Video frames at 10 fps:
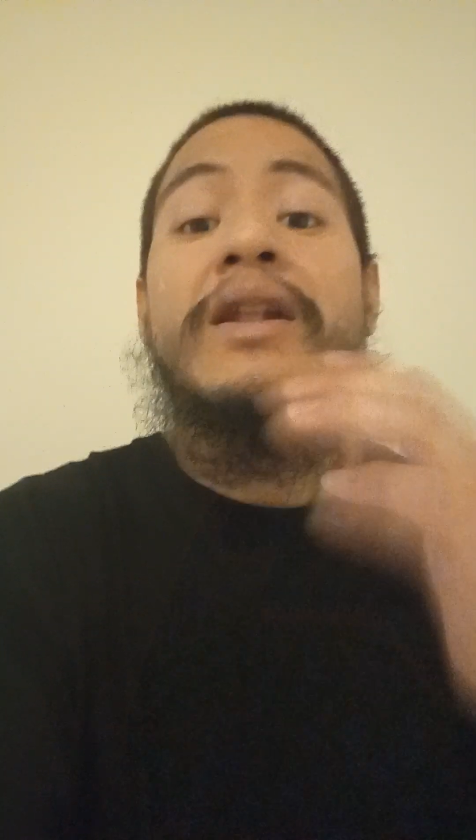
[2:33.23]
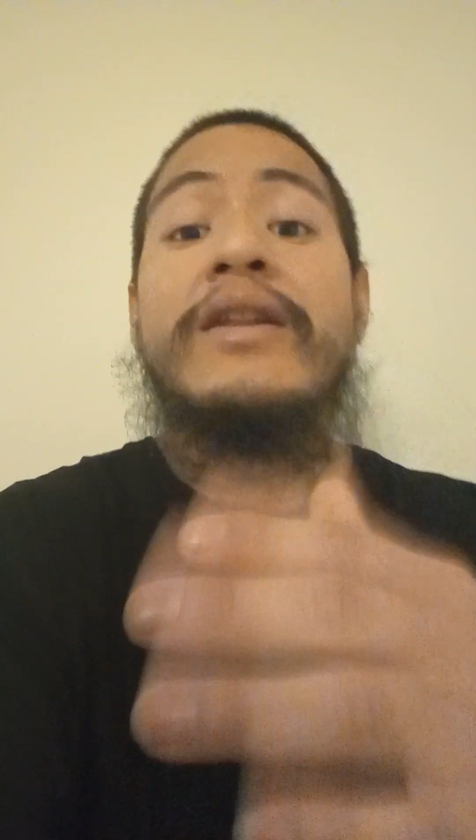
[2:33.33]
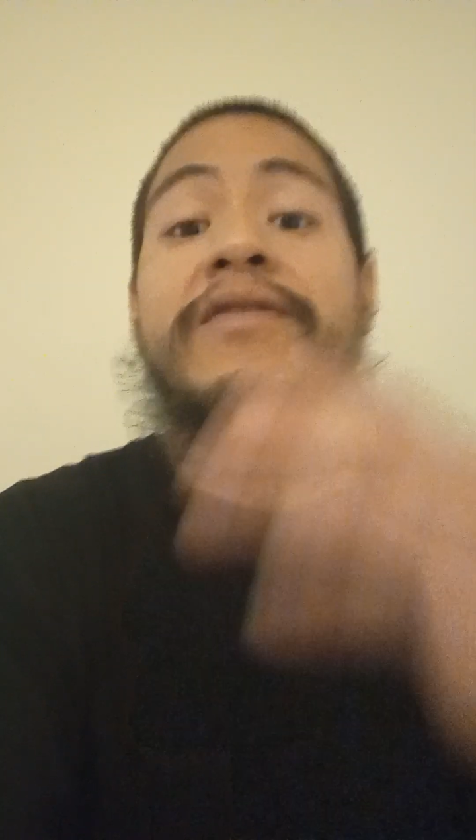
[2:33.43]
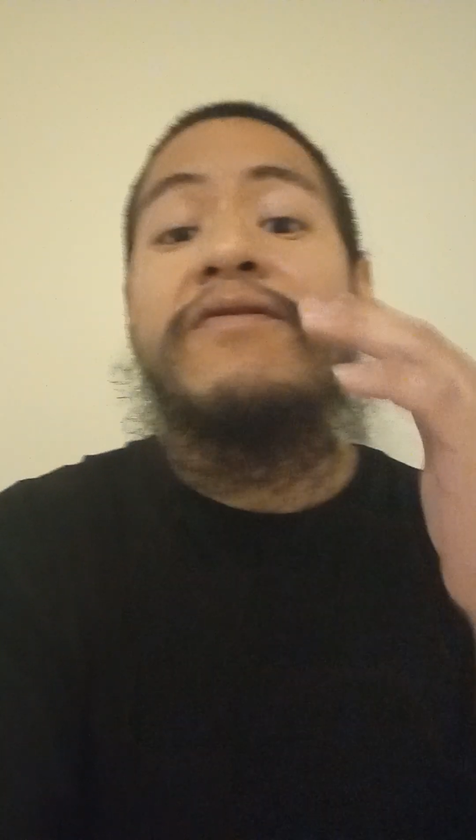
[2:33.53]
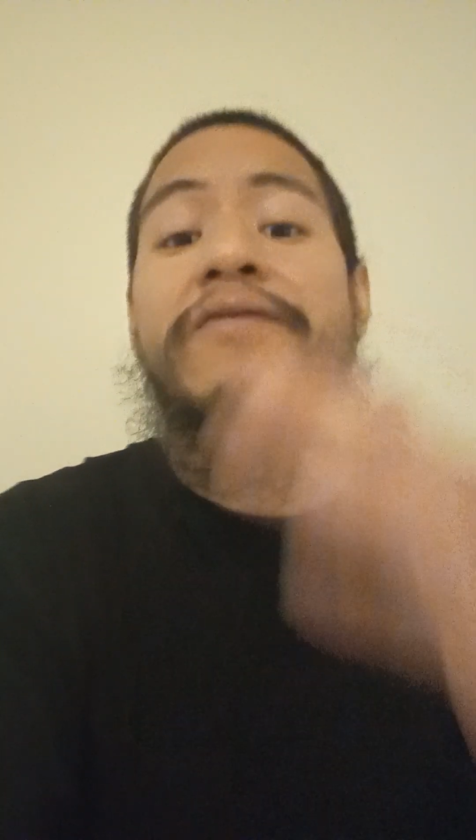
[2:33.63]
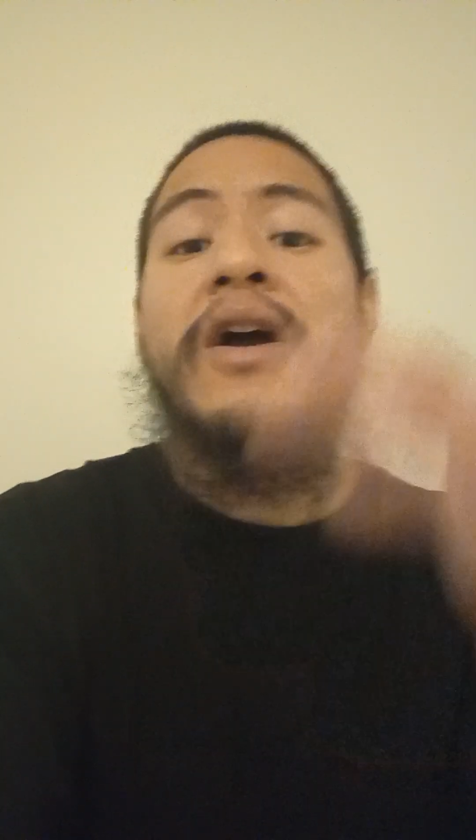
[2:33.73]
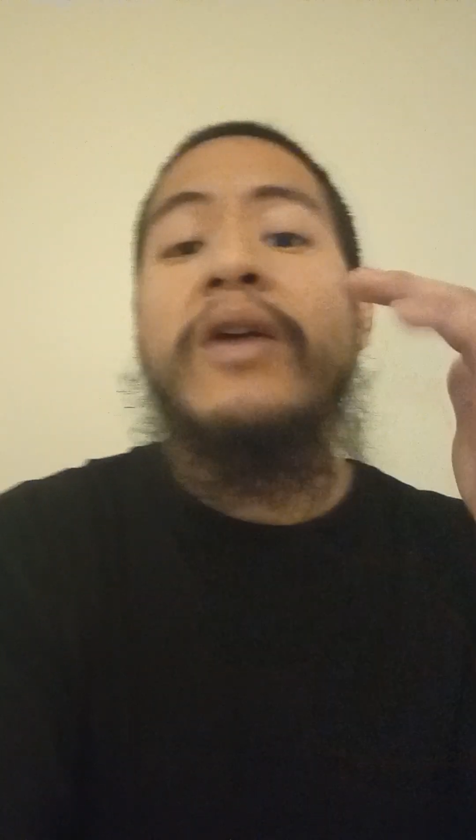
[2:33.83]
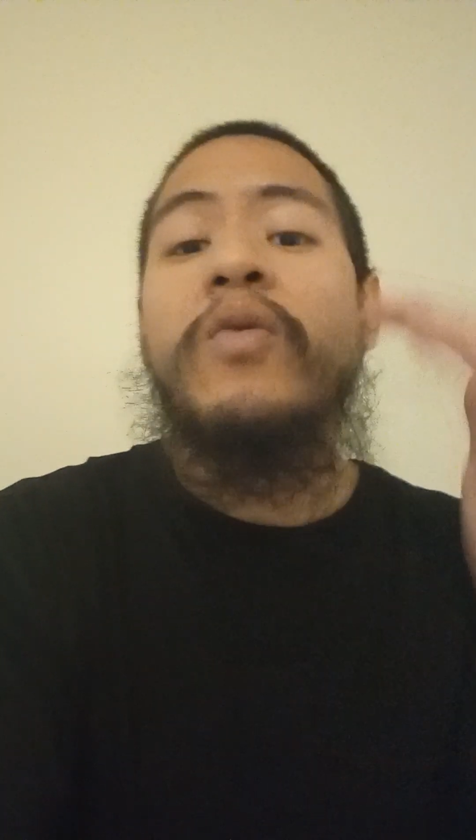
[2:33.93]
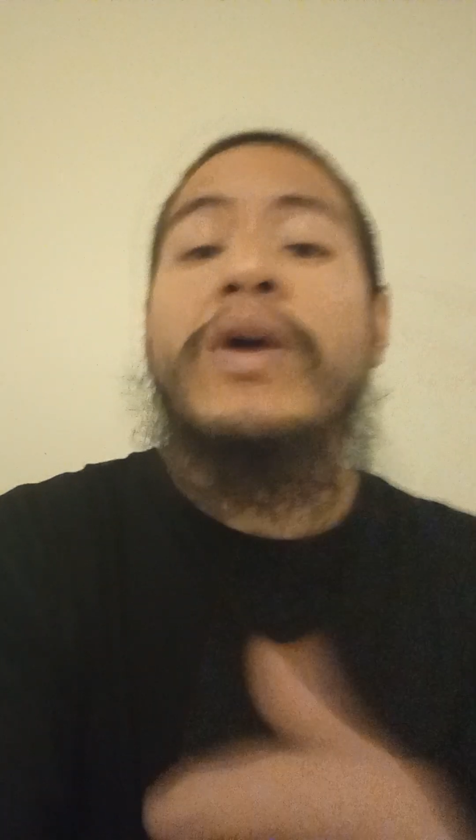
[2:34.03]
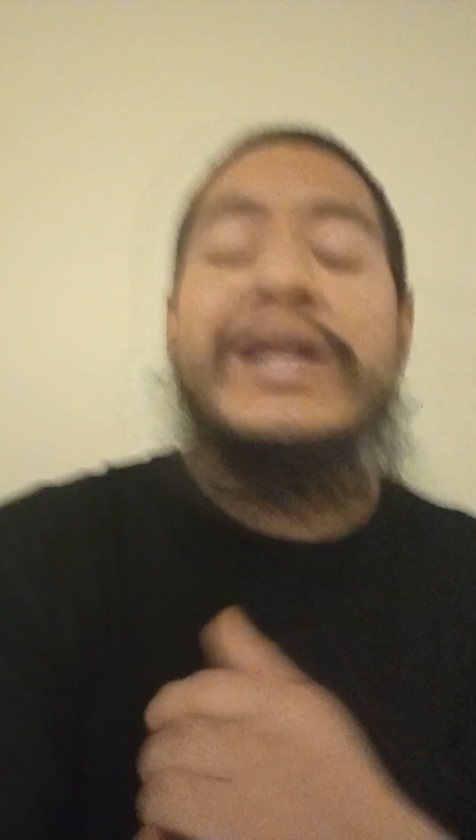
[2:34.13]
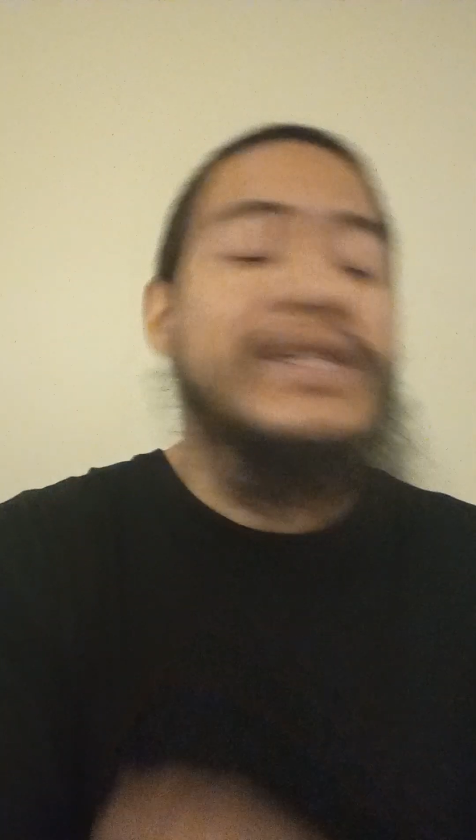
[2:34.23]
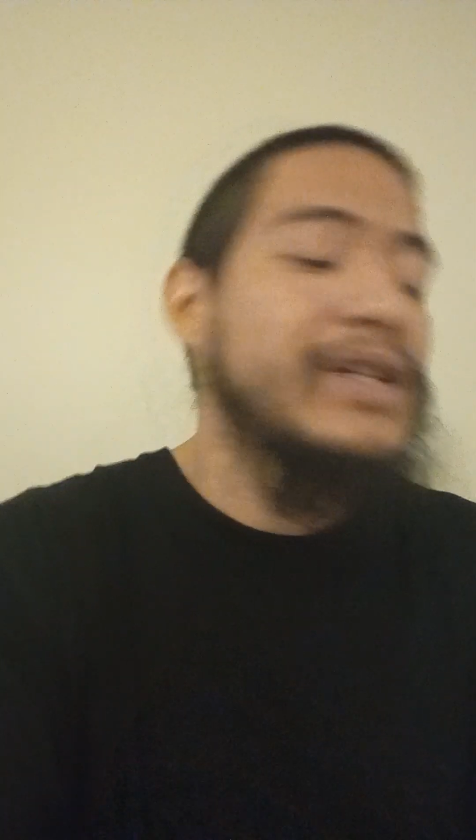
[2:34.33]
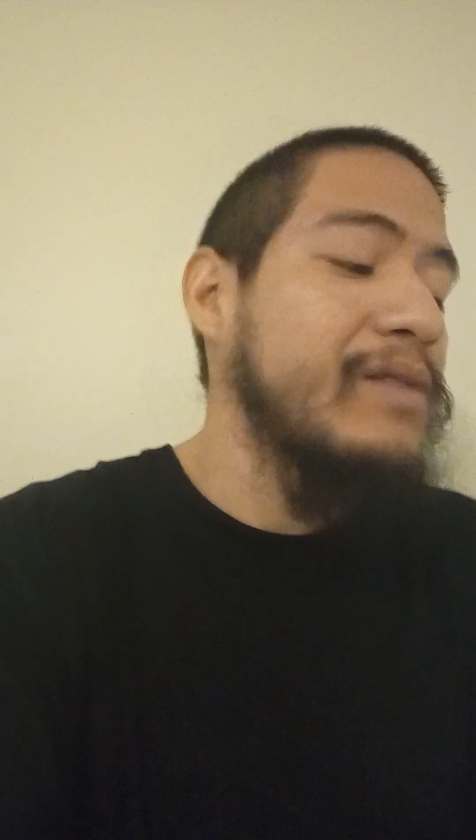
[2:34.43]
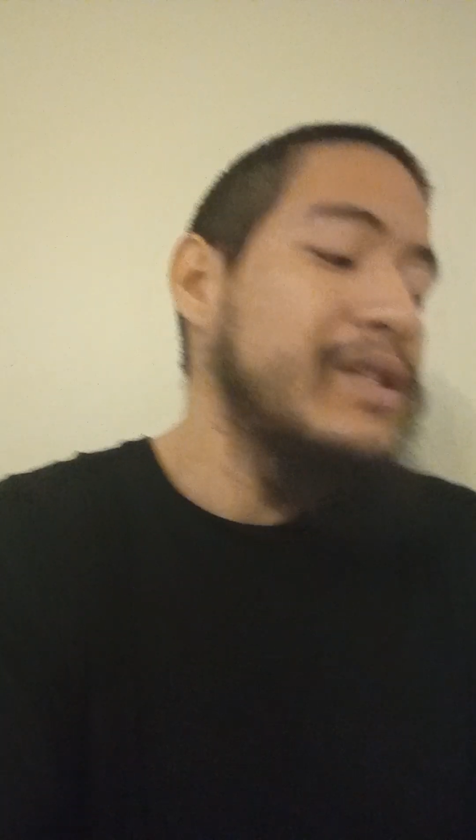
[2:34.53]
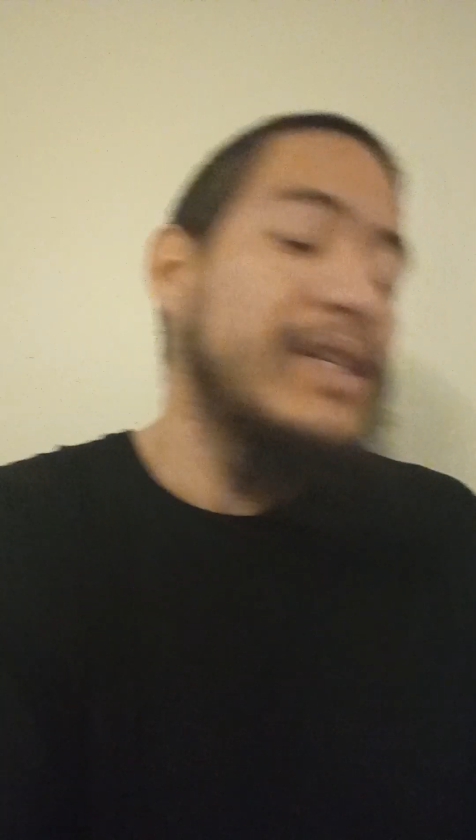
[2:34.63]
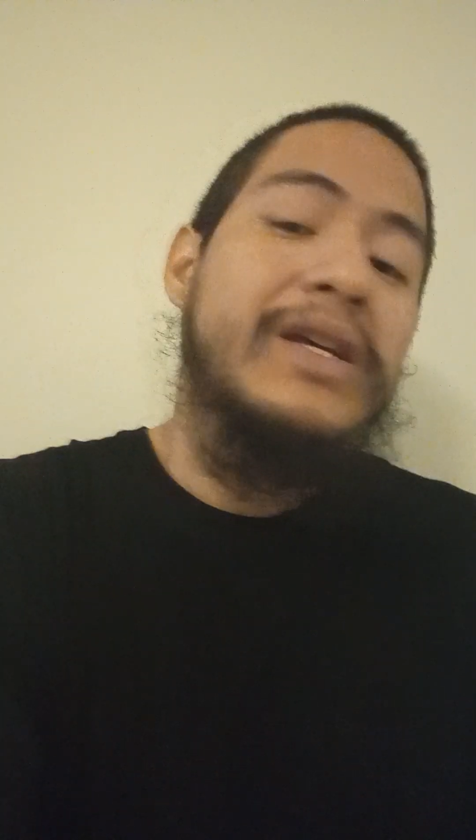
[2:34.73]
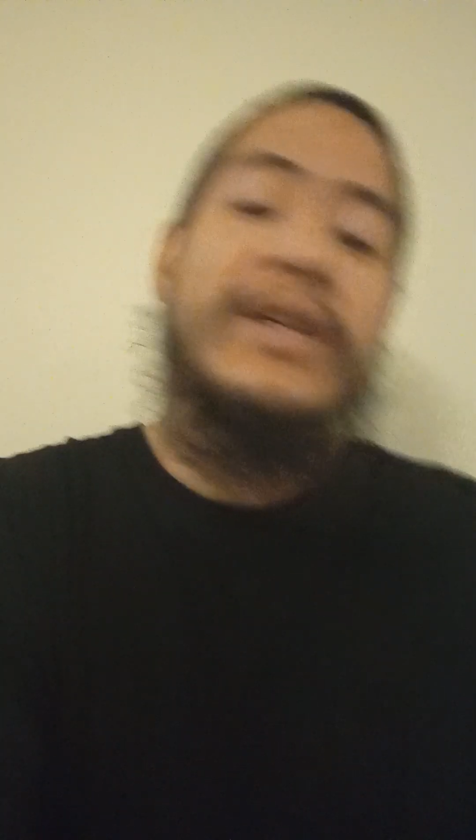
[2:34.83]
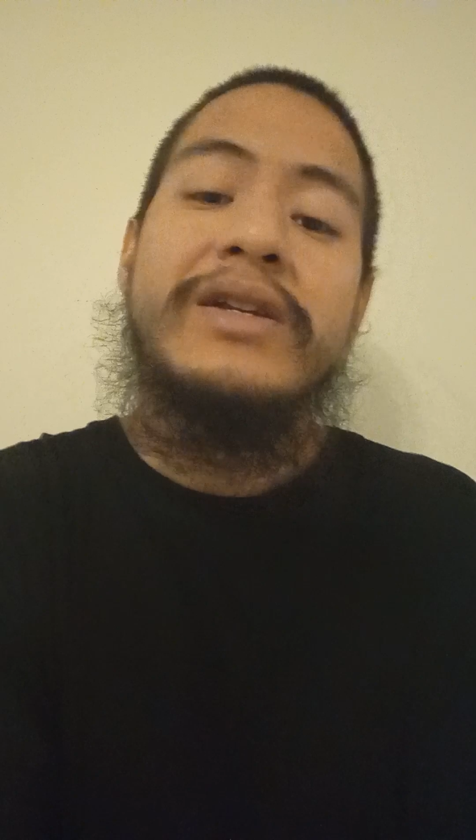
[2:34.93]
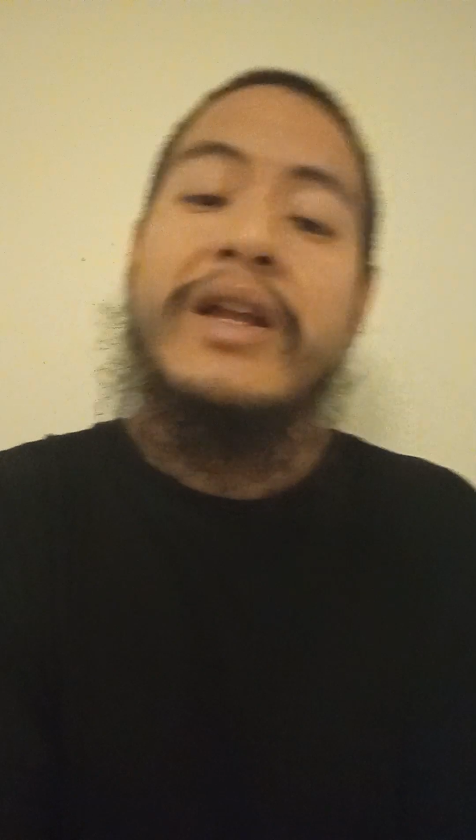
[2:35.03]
lift fucking weights, you know what I'm saying?